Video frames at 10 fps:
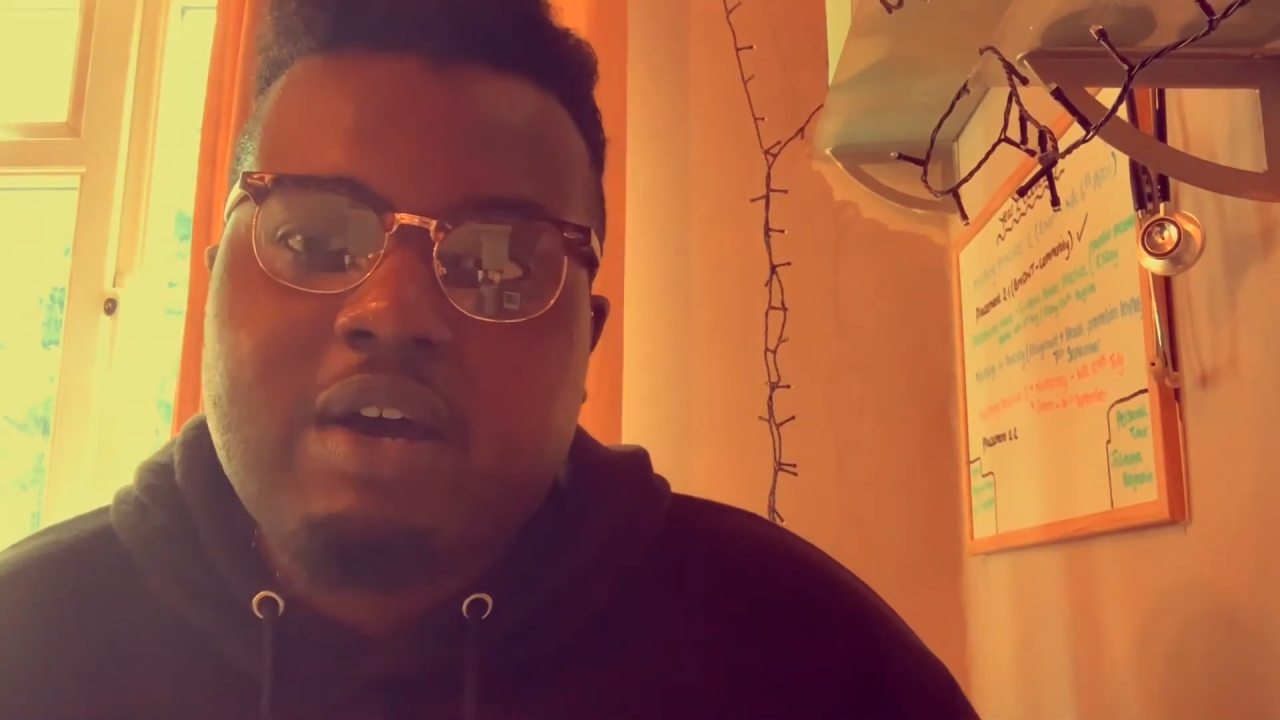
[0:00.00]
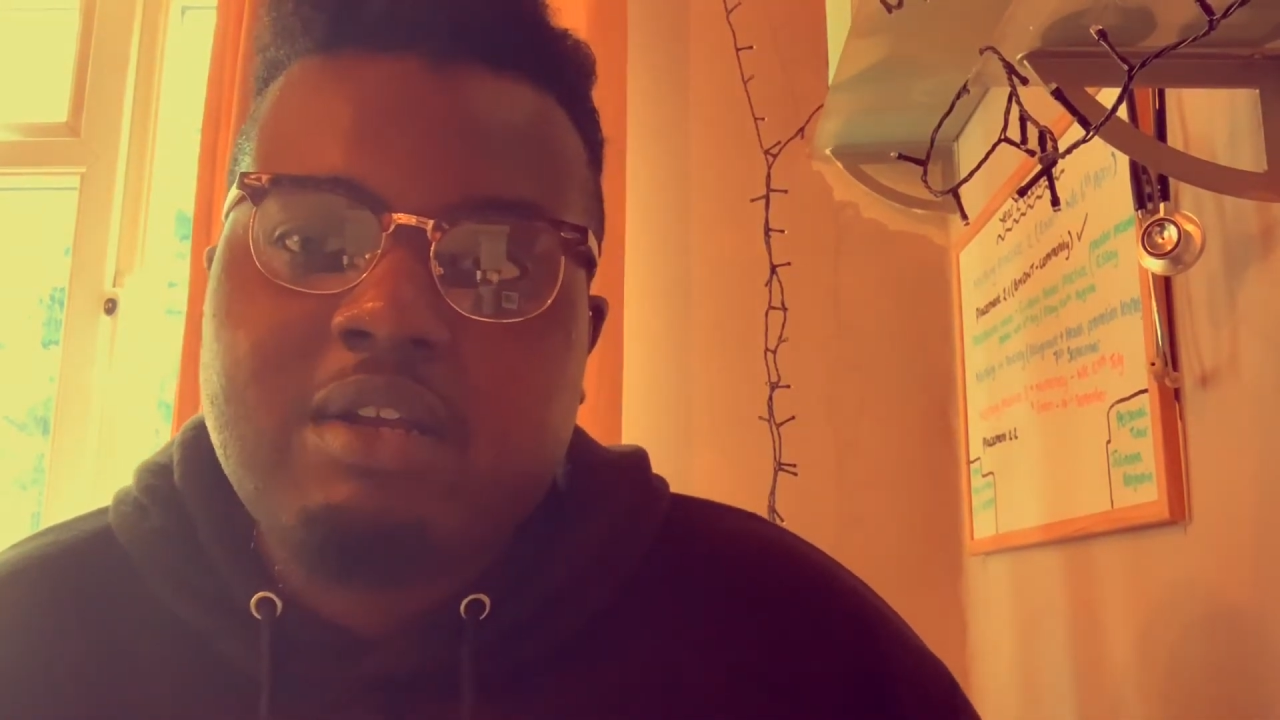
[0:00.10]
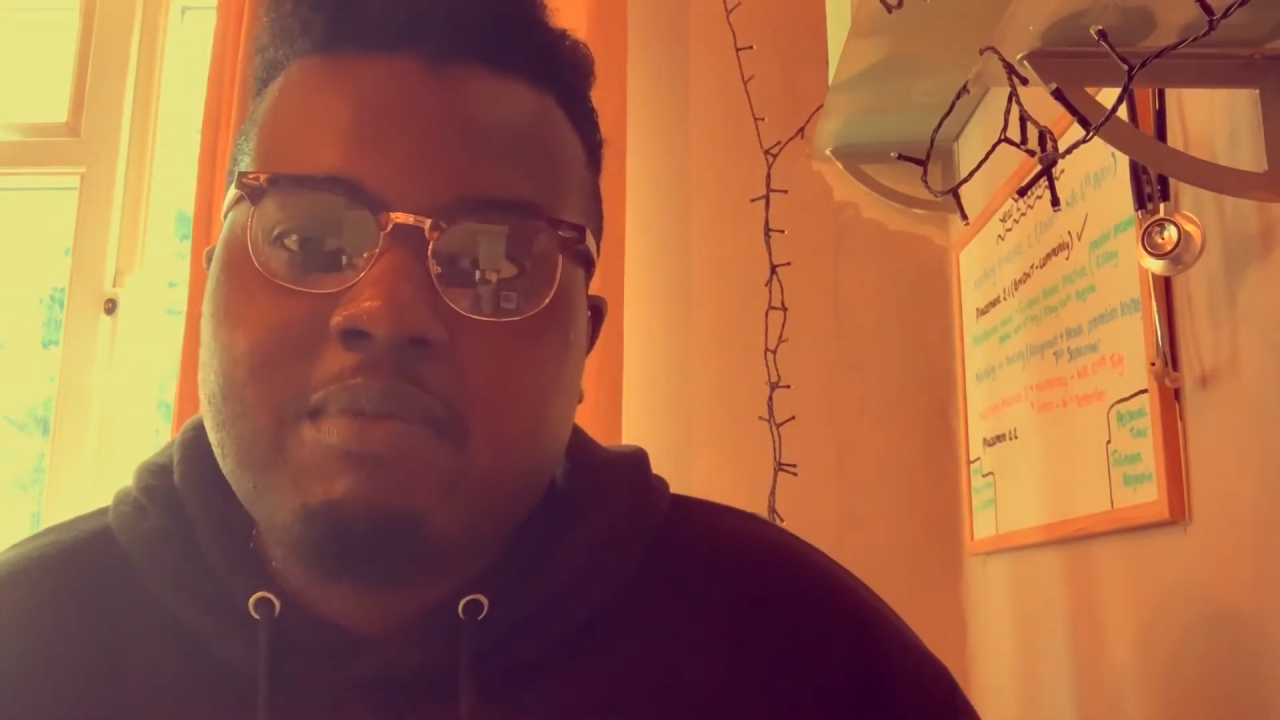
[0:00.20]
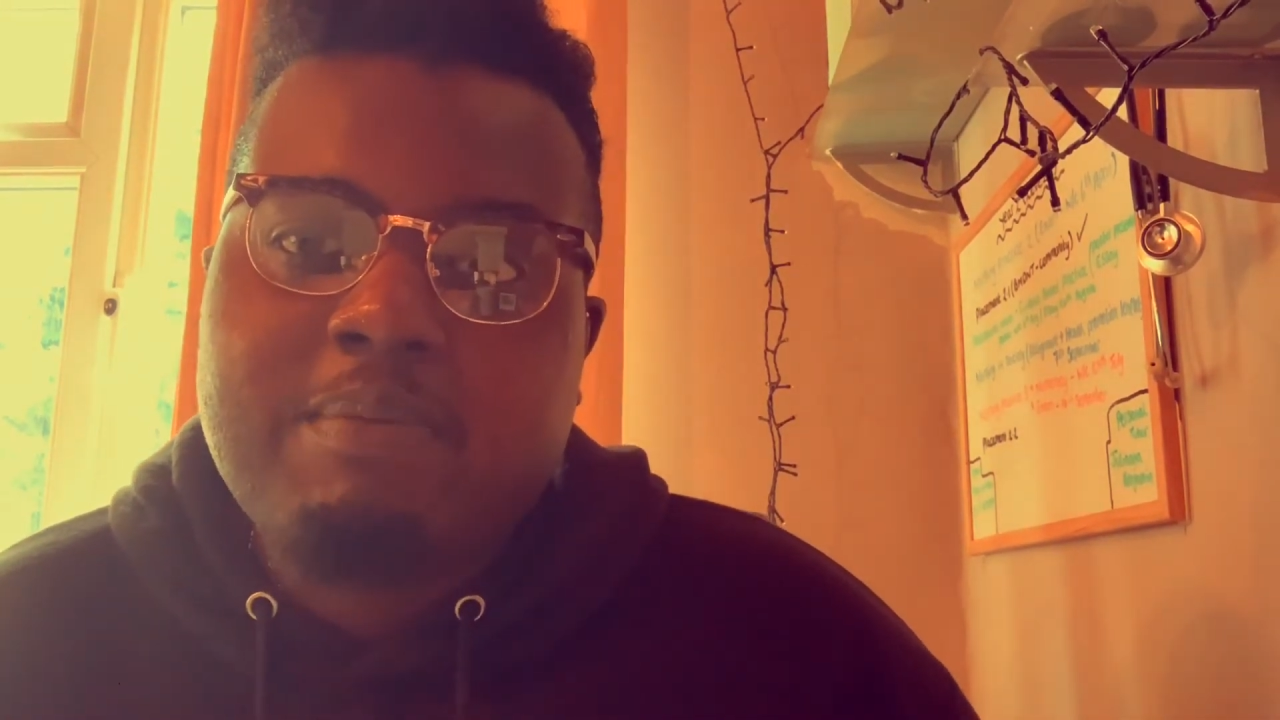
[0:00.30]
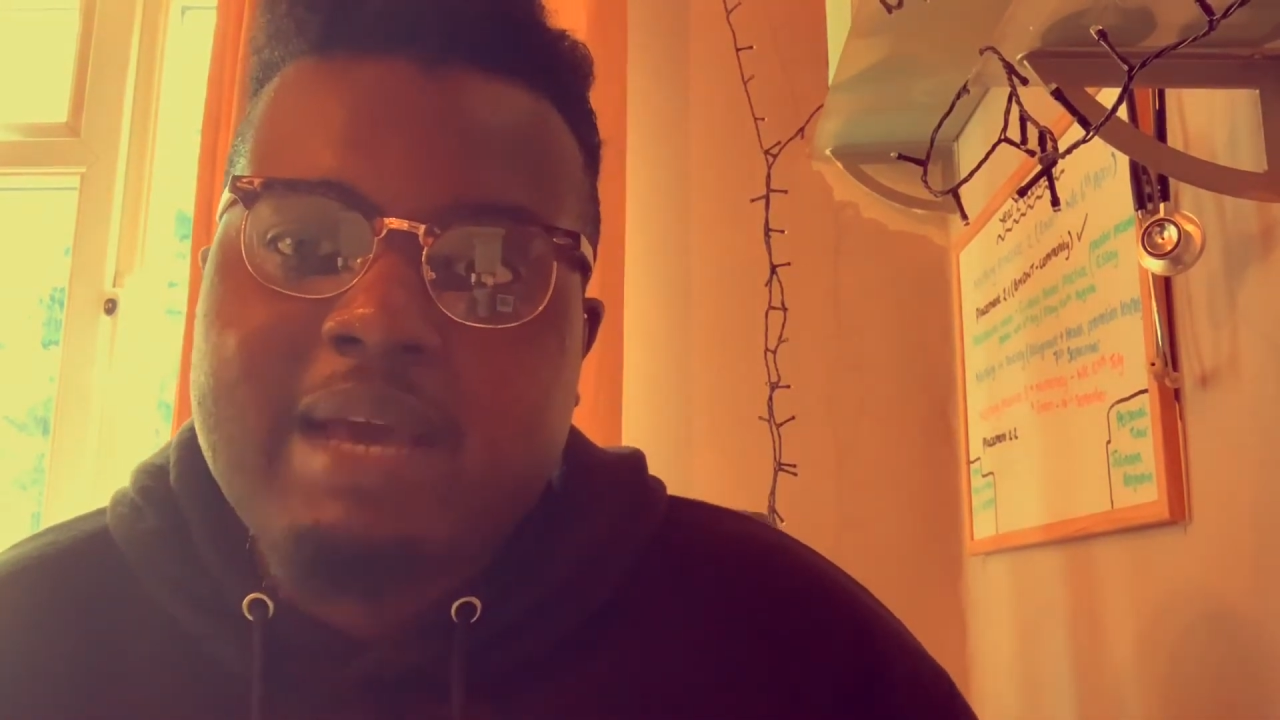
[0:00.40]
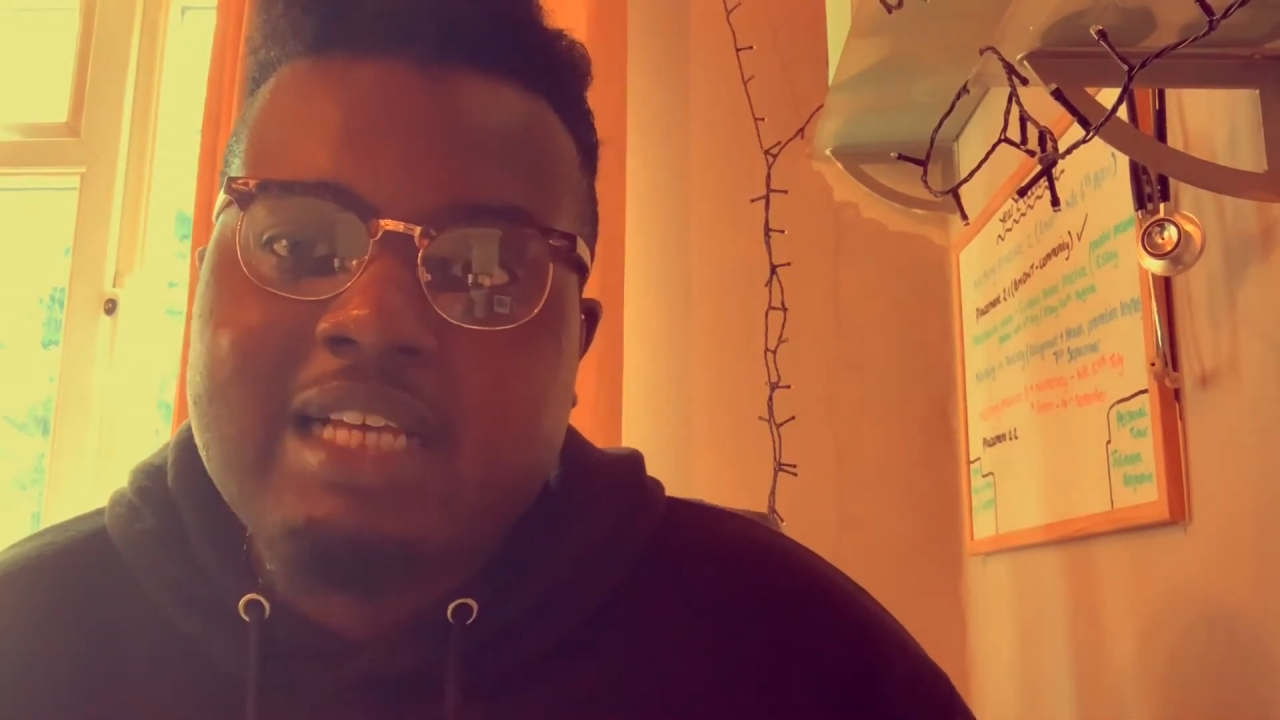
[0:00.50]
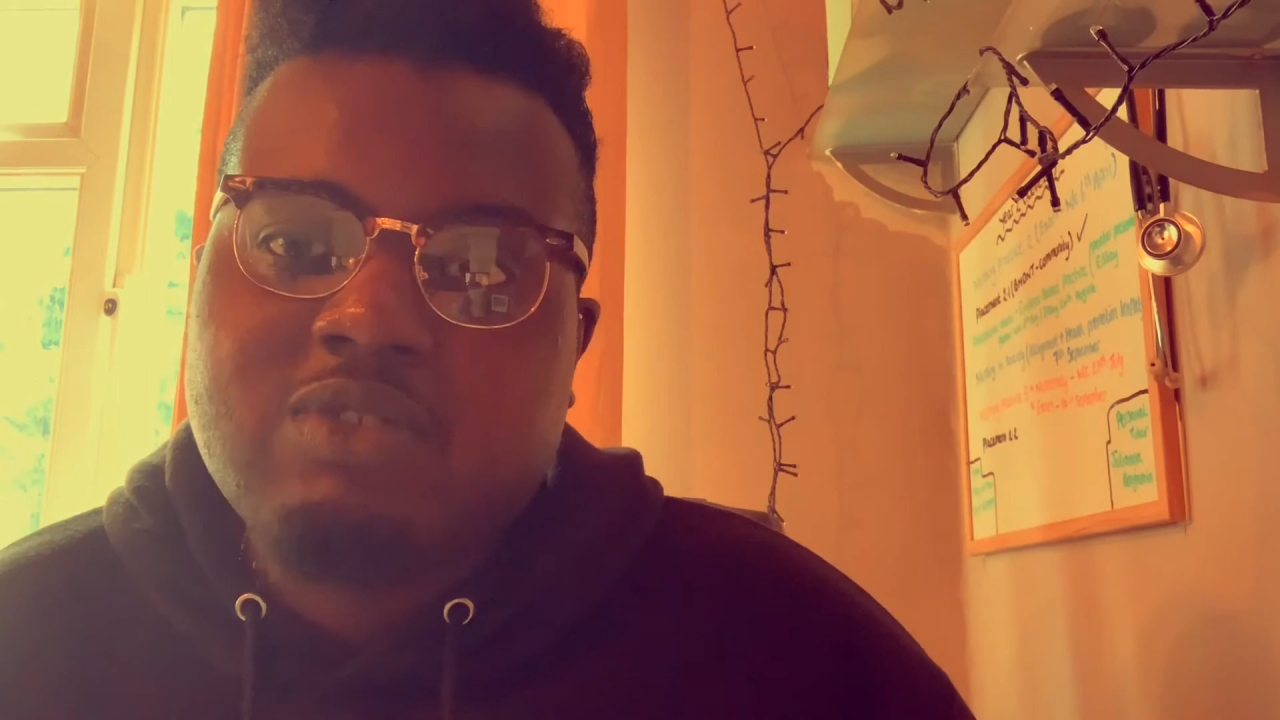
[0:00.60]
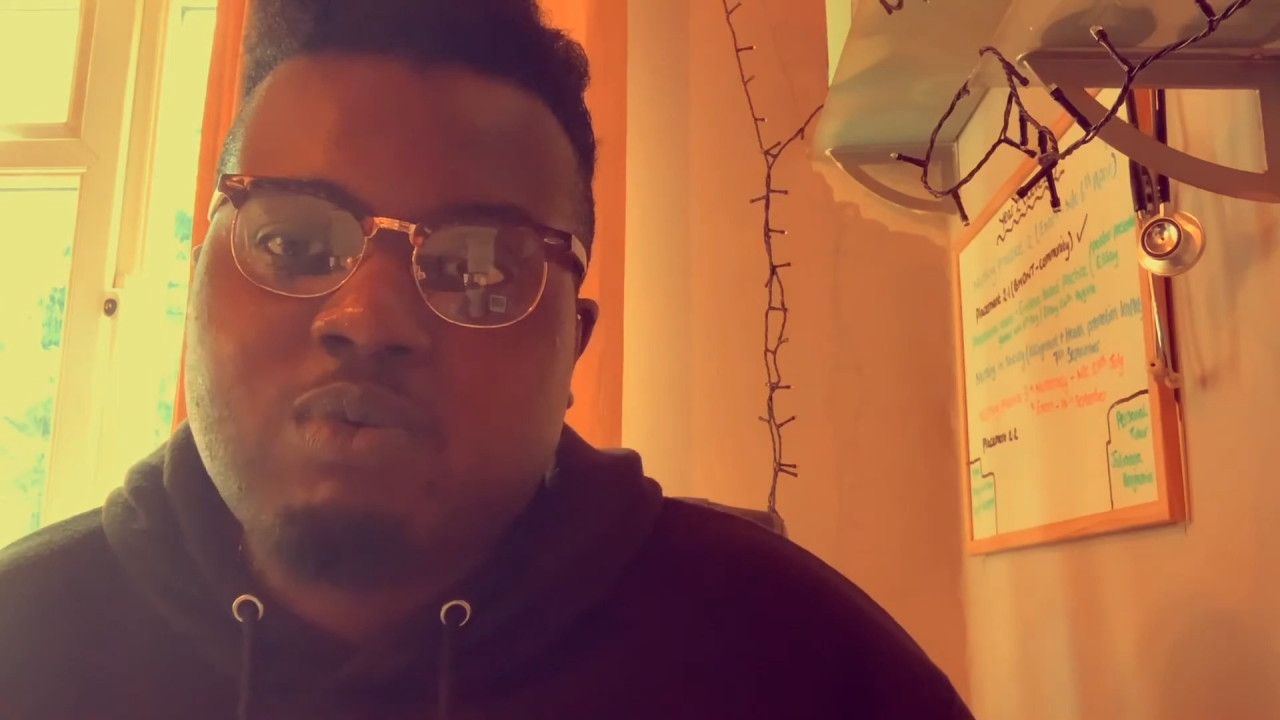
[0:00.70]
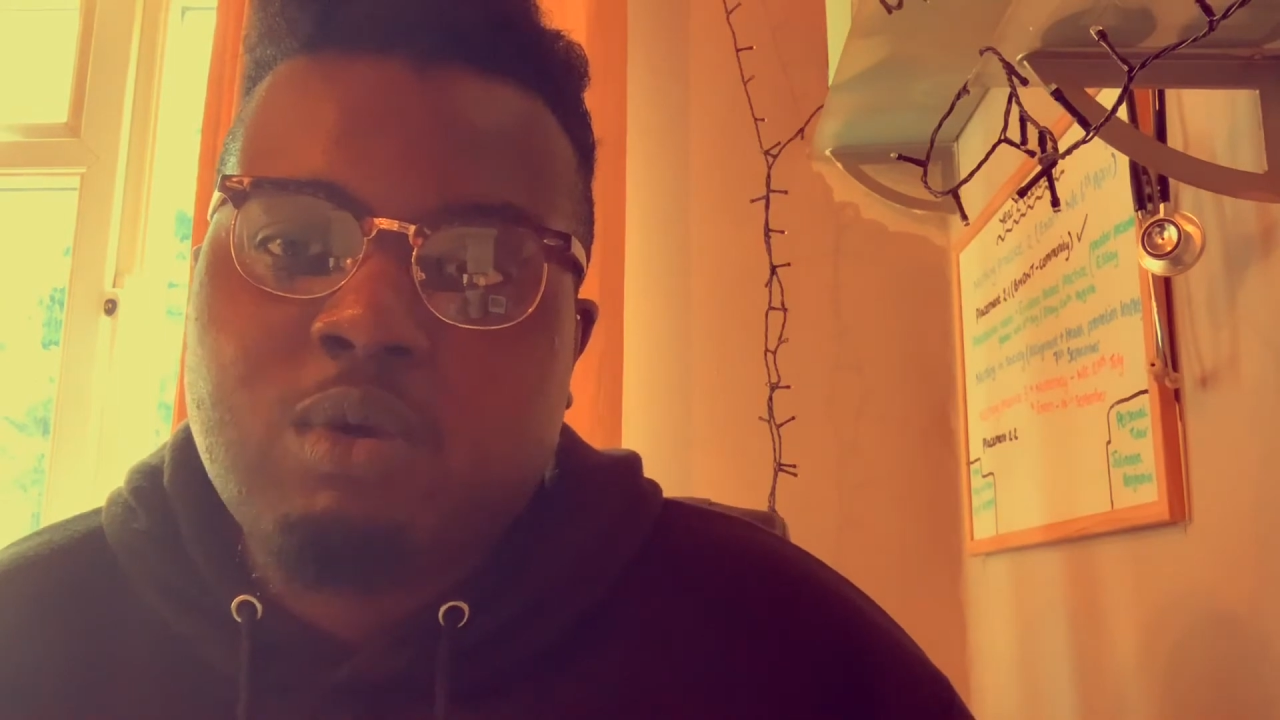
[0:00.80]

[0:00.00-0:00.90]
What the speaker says: them a base ward,